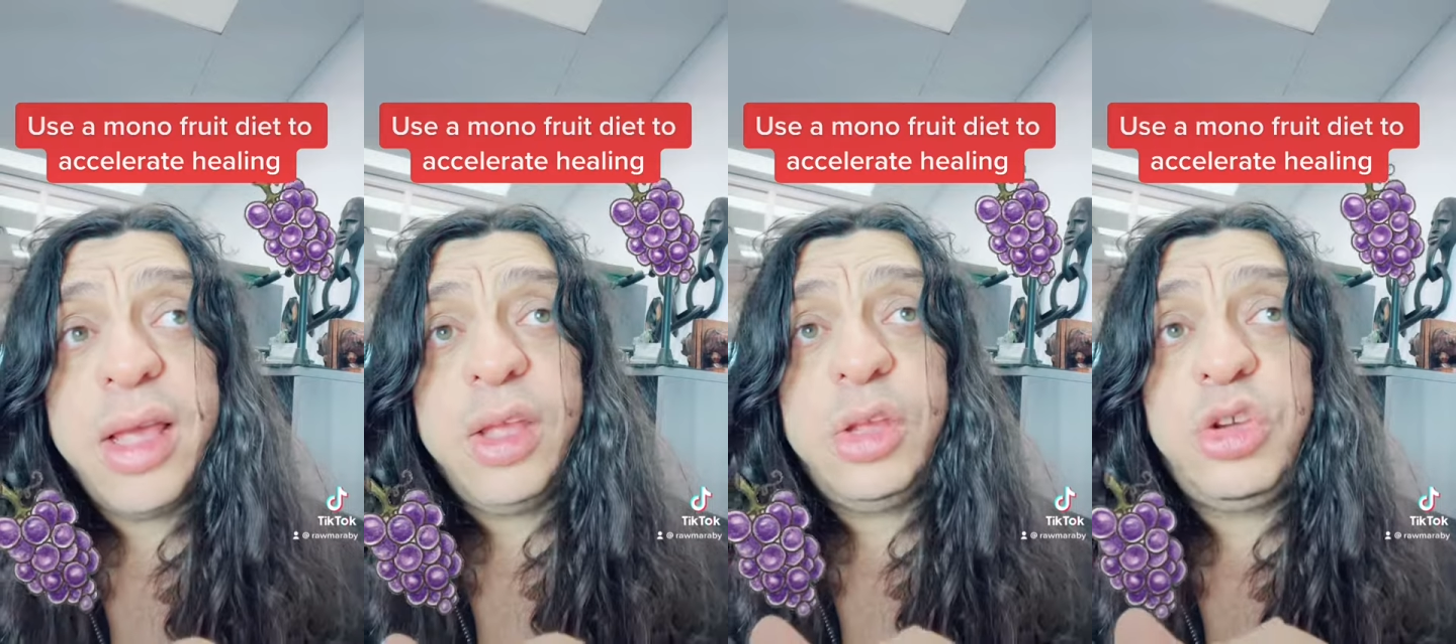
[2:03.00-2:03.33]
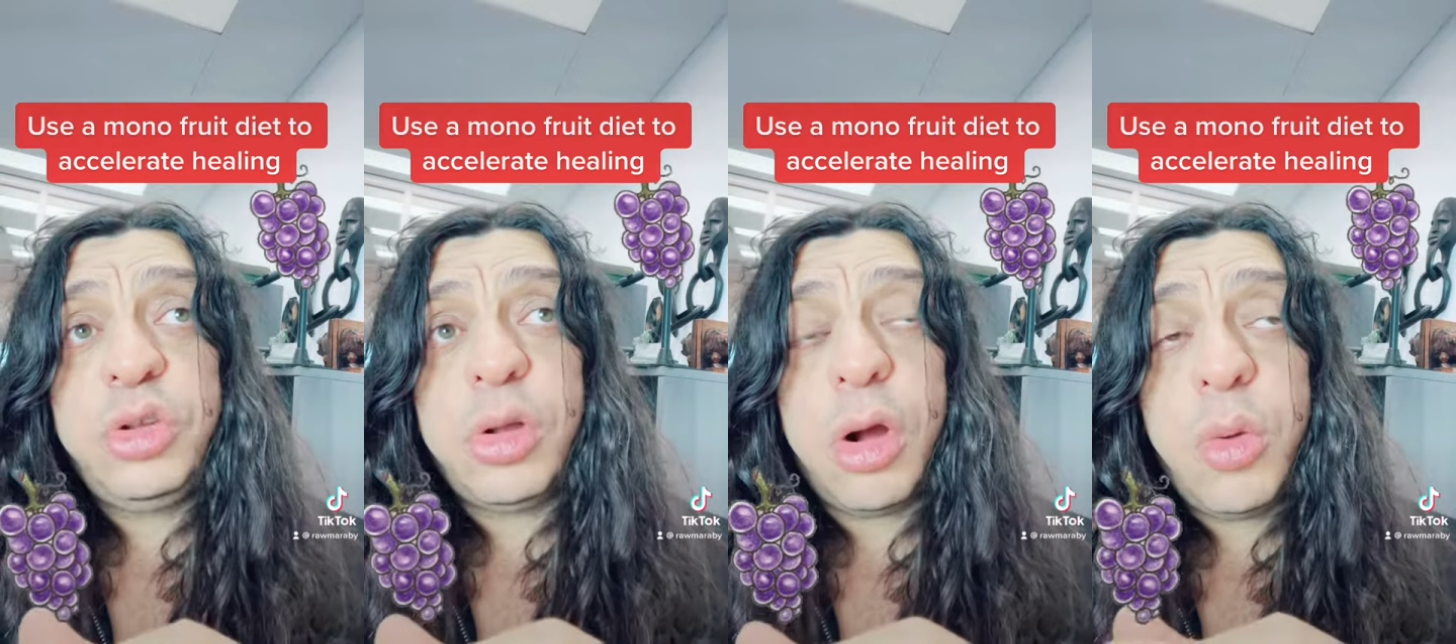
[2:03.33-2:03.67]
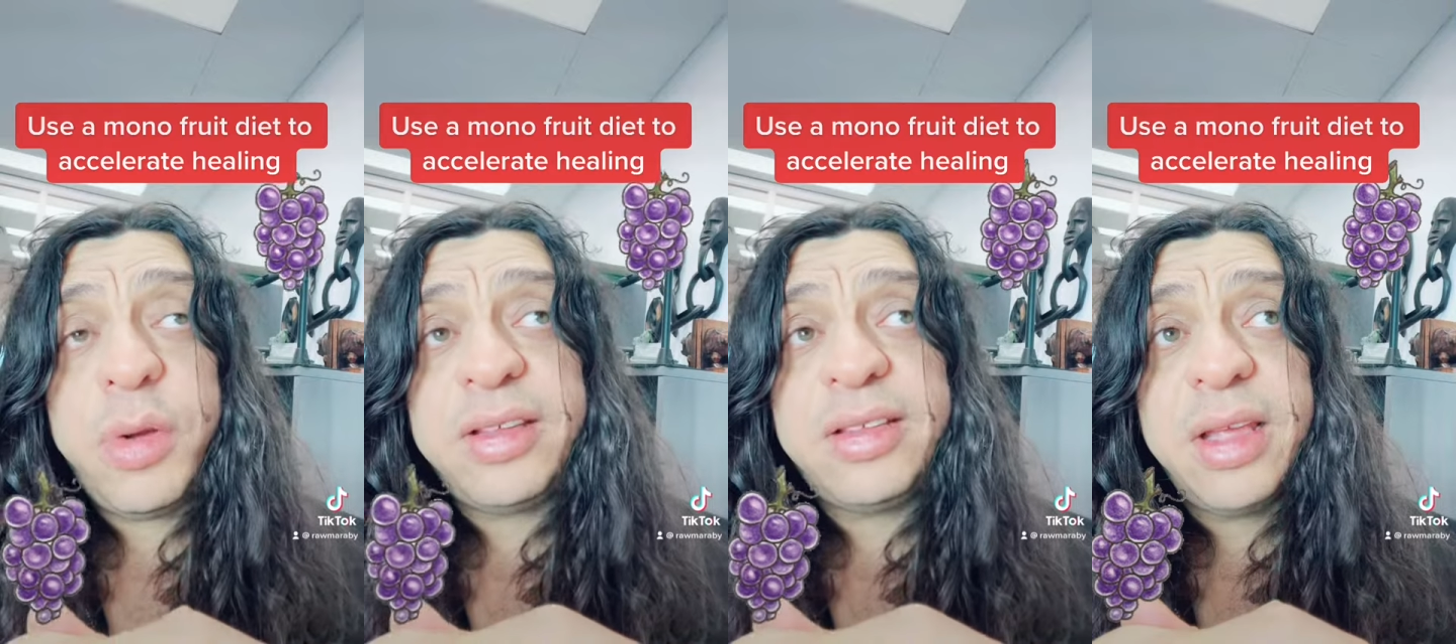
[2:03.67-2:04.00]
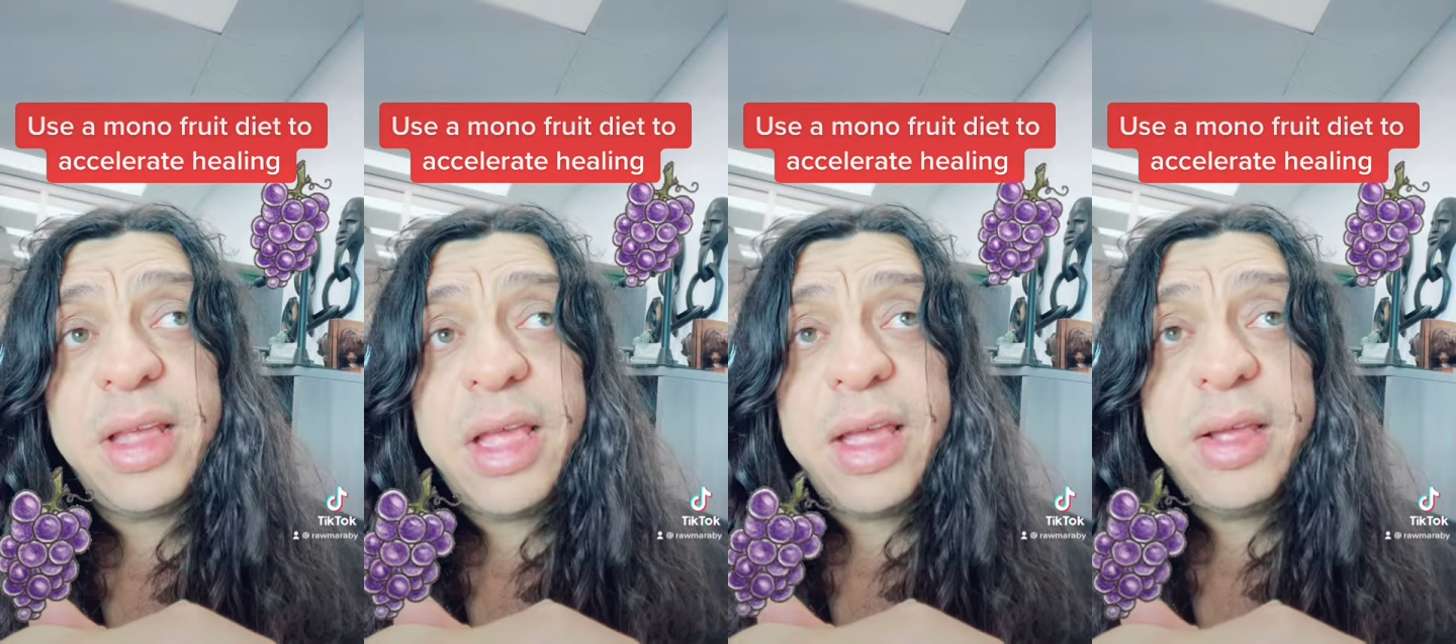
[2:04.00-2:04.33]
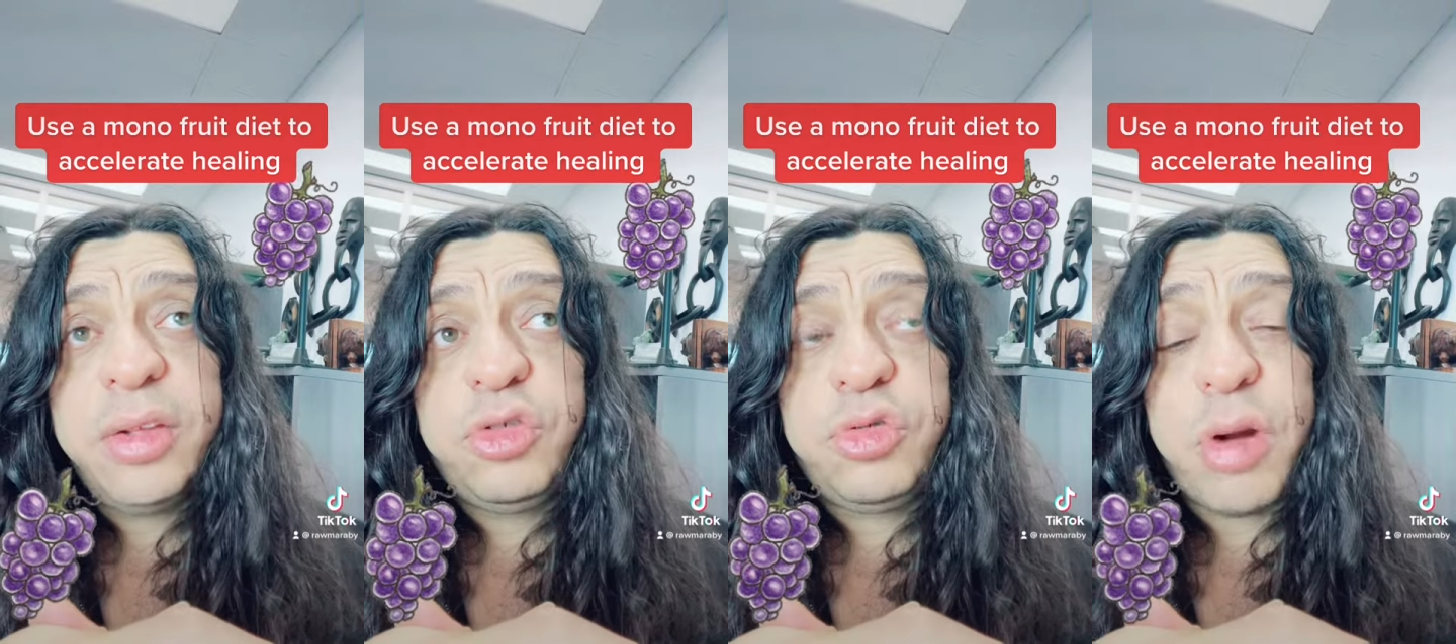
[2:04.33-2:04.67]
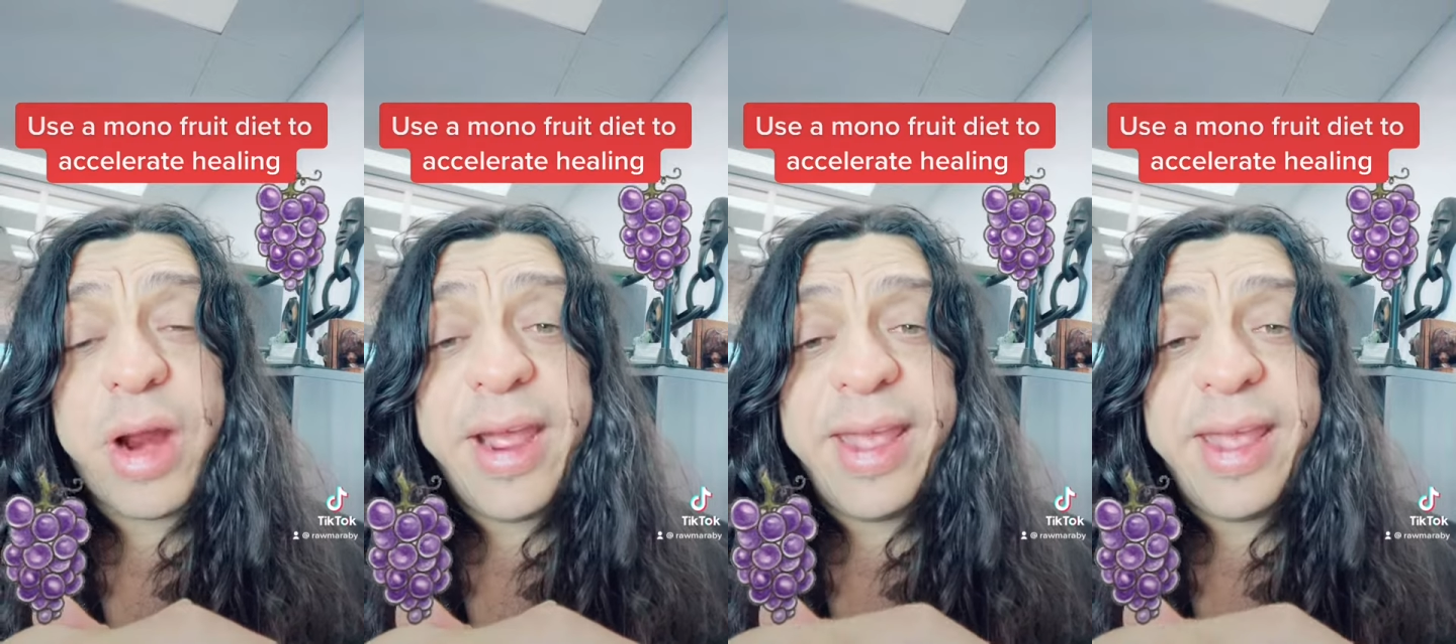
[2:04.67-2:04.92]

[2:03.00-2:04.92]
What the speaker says: You should always try